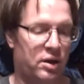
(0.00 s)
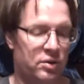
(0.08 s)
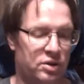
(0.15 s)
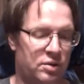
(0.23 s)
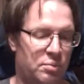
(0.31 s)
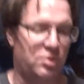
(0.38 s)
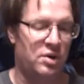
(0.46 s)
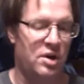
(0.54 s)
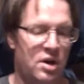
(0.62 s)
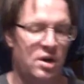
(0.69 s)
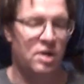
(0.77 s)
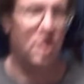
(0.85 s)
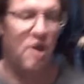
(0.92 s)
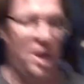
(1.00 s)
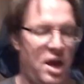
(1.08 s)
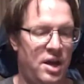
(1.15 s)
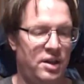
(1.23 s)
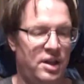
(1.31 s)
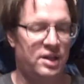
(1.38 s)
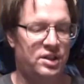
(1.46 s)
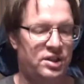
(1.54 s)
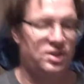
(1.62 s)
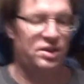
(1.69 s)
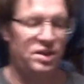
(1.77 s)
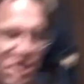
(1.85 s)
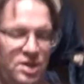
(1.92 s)
hecklers. And let's
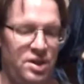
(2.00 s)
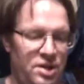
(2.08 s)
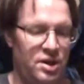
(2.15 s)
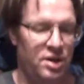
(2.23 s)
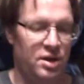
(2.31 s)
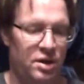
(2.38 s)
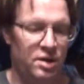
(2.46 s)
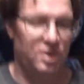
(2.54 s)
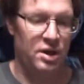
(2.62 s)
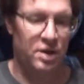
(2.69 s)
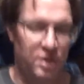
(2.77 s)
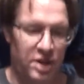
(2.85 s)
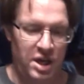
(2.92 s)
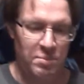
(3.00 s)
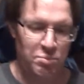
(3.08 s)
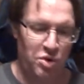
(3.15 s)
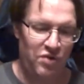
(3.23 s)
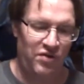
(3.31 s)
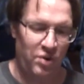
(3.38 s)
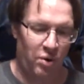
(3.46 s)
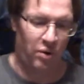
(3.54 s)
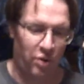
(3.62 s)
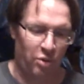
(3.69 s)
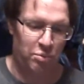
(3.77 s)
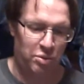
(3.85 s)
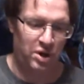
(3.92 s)
see. Keep moving, or
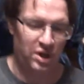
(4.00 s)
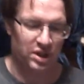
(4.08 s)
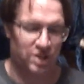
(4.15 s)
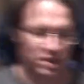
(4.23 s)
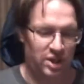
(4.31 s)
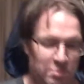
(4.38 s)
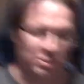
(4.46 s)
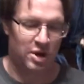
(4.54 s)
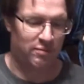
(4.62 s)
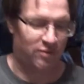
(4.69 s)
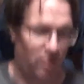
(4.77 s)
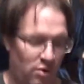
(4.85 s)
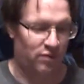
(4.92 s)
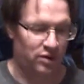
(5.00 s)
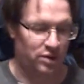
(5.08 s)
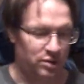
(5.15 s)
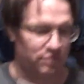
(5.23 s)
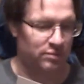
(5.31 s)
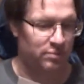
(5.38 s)
they'll put a slipcover over you.